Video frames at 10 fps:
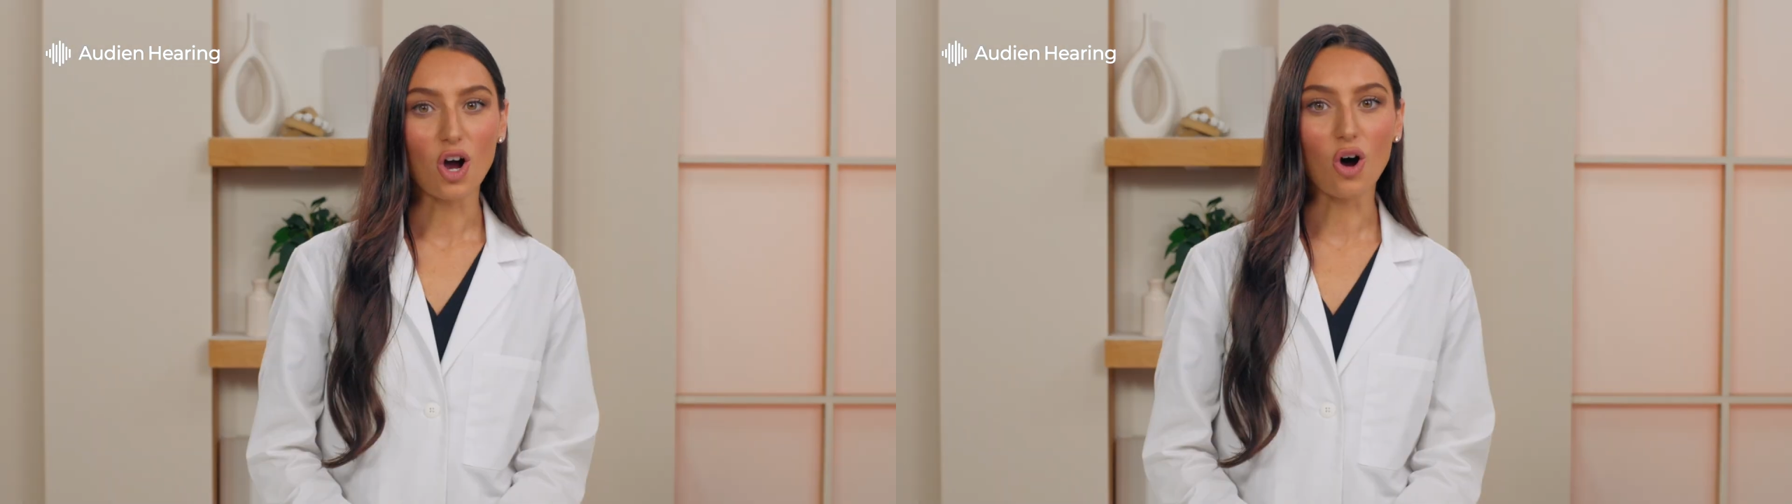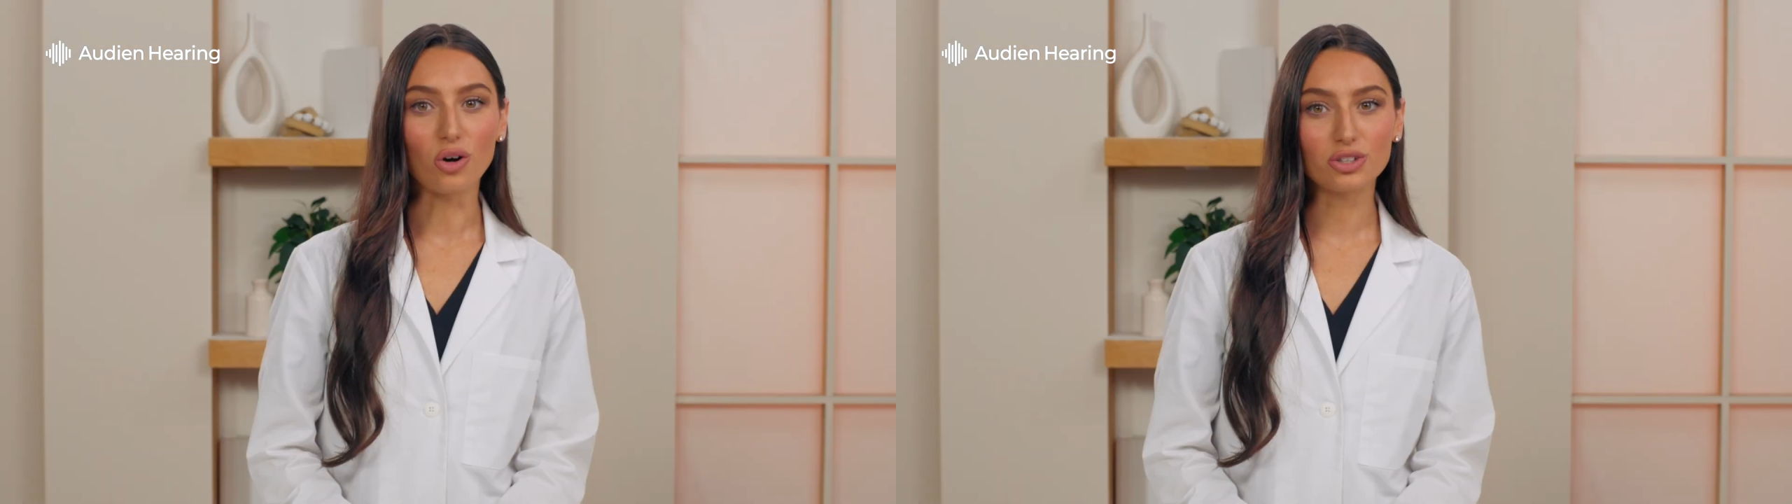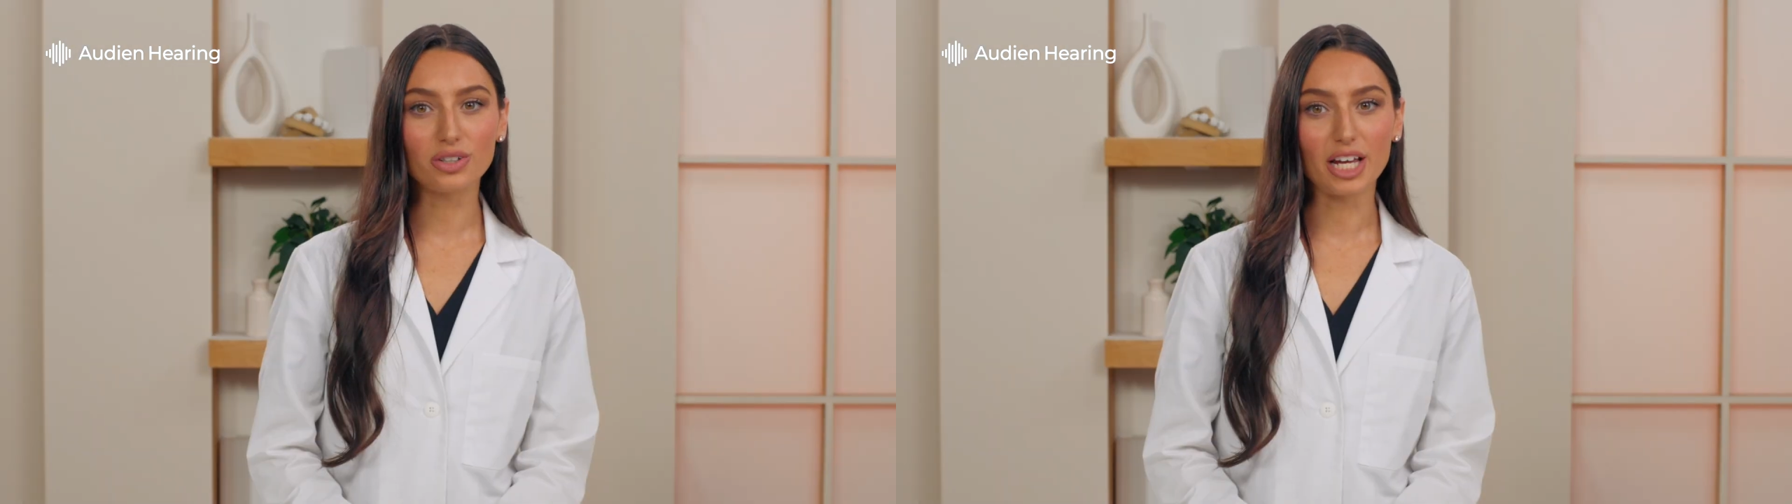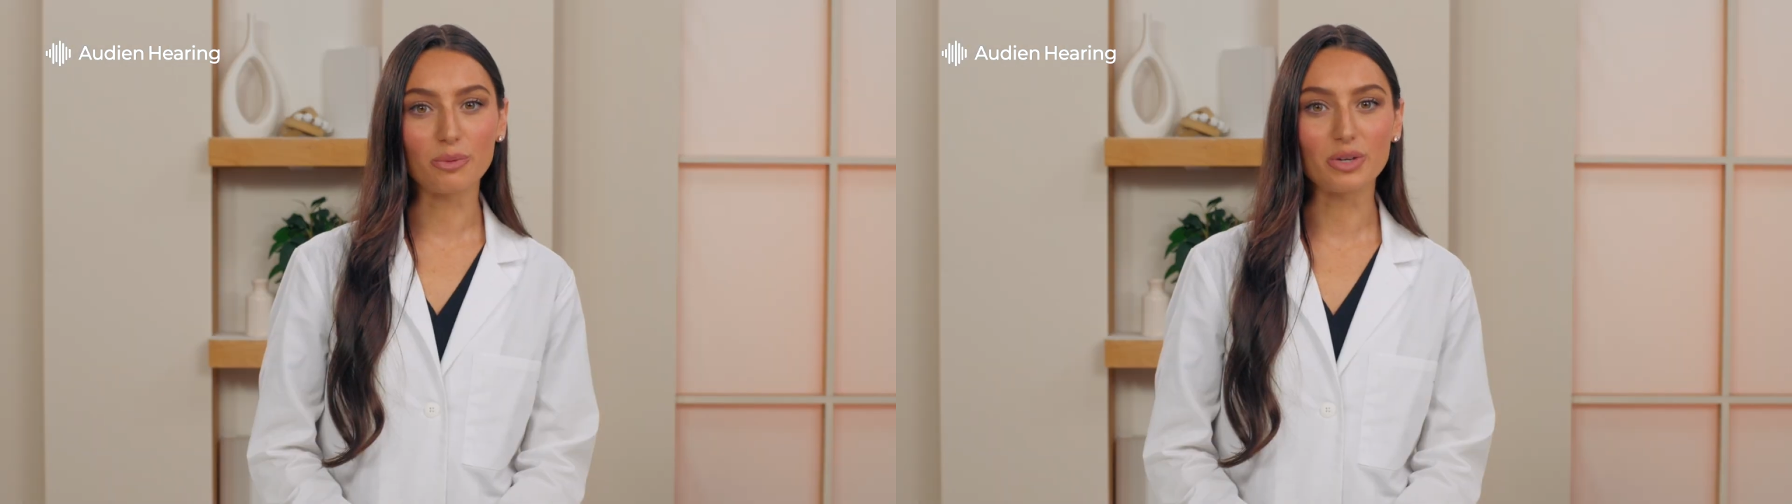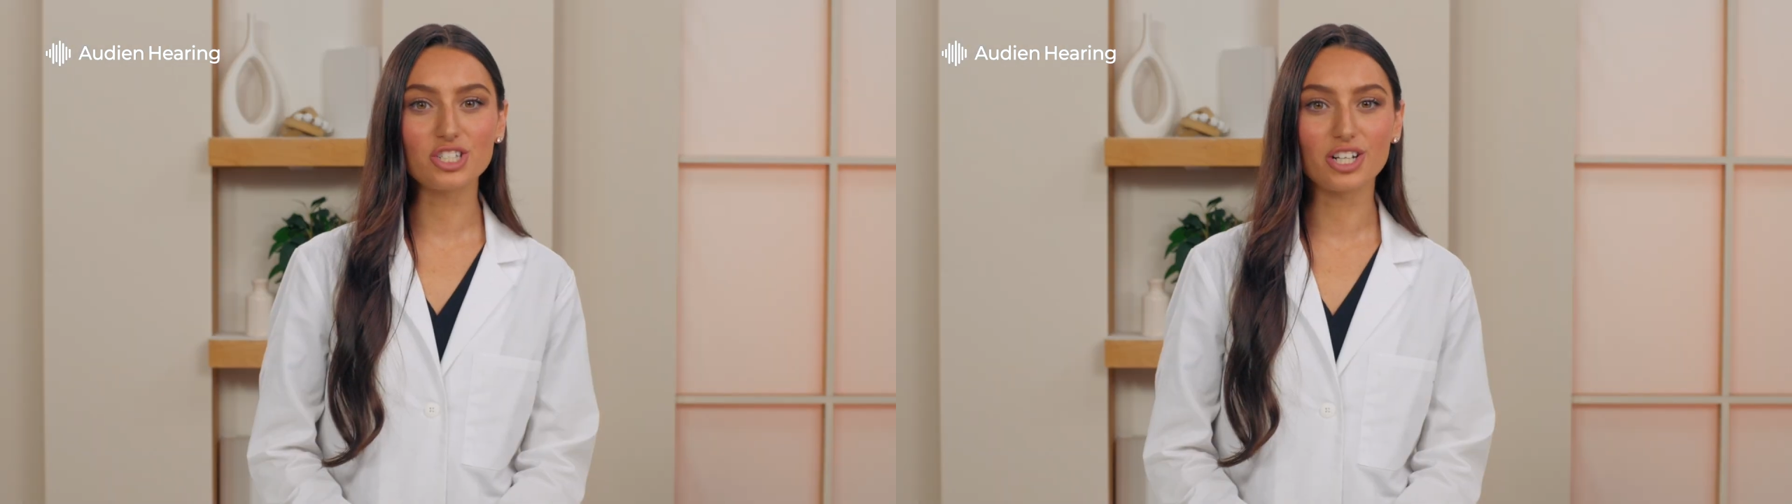
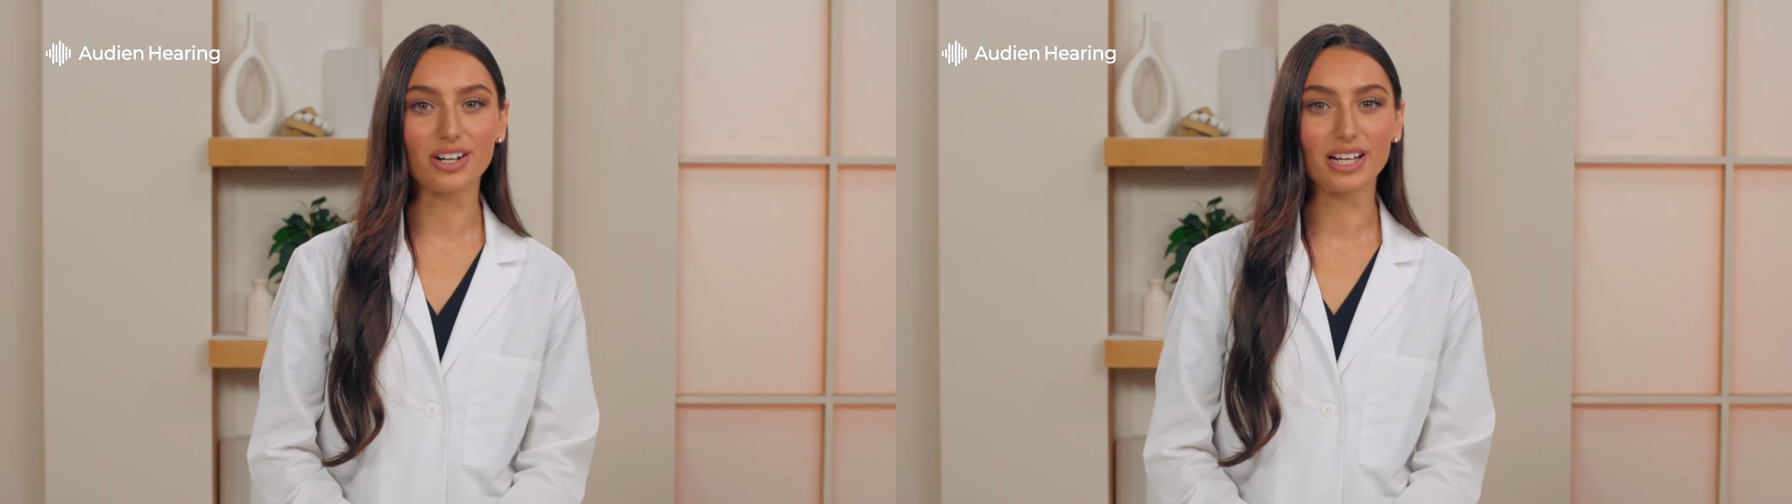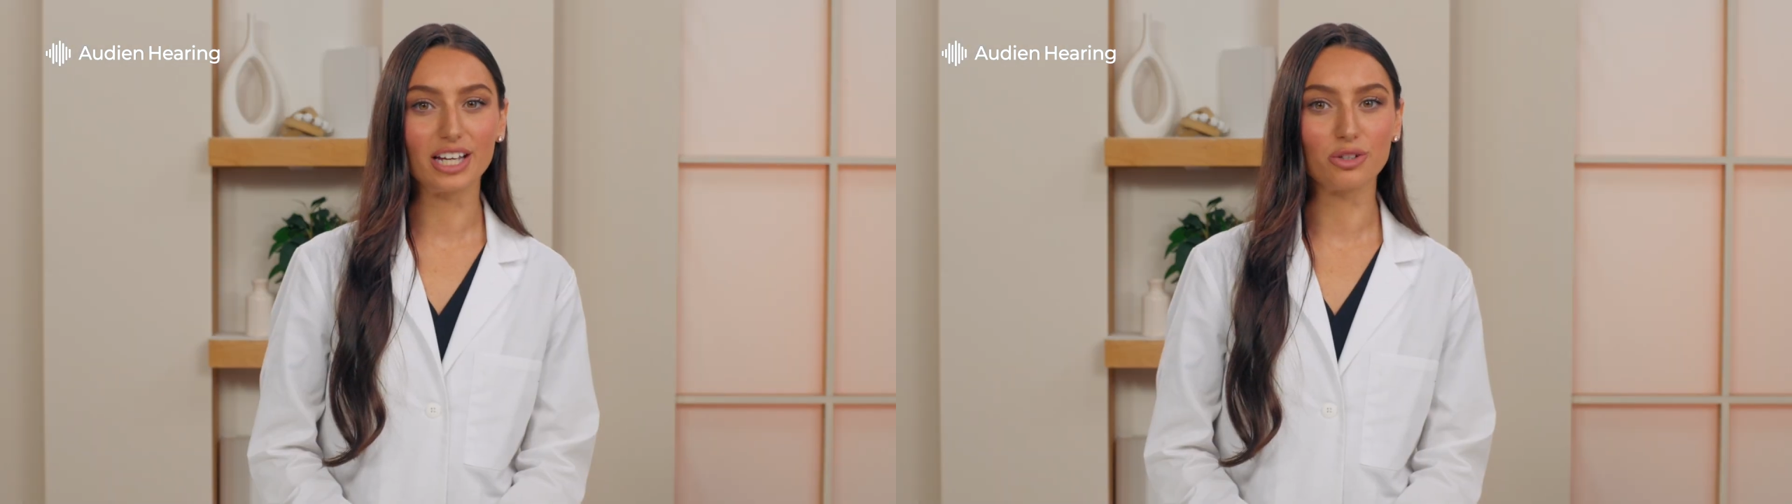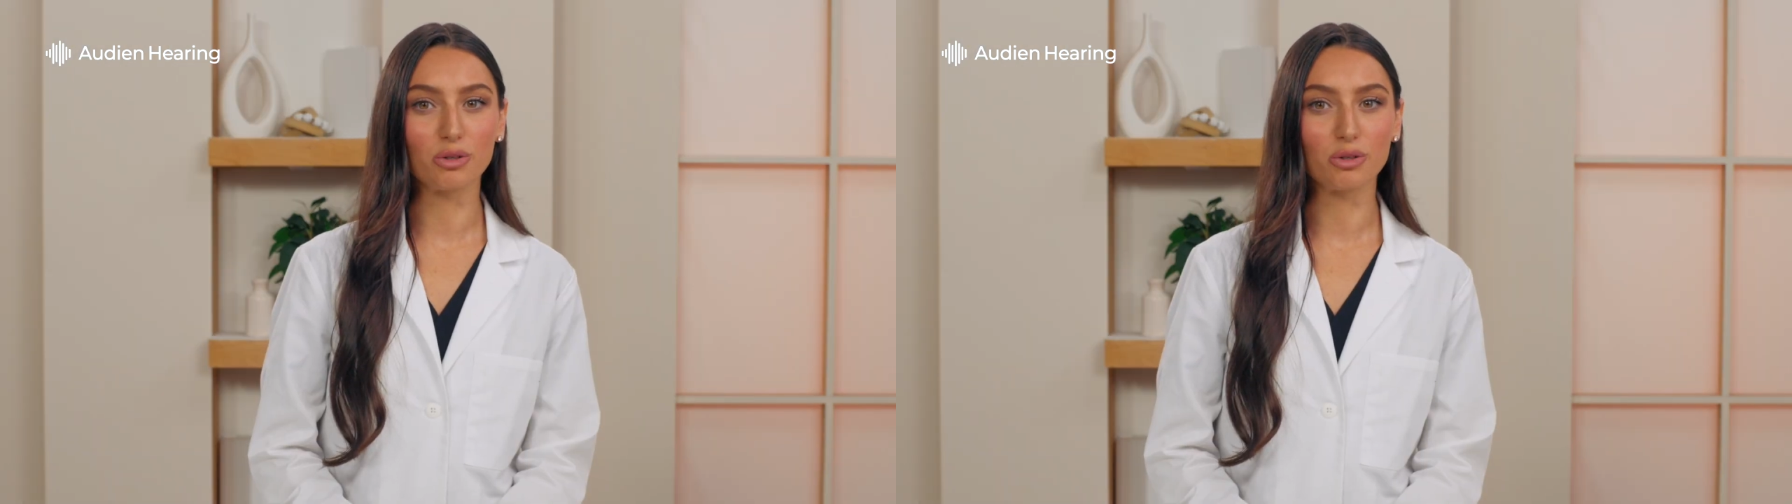Alternate which hearing aid you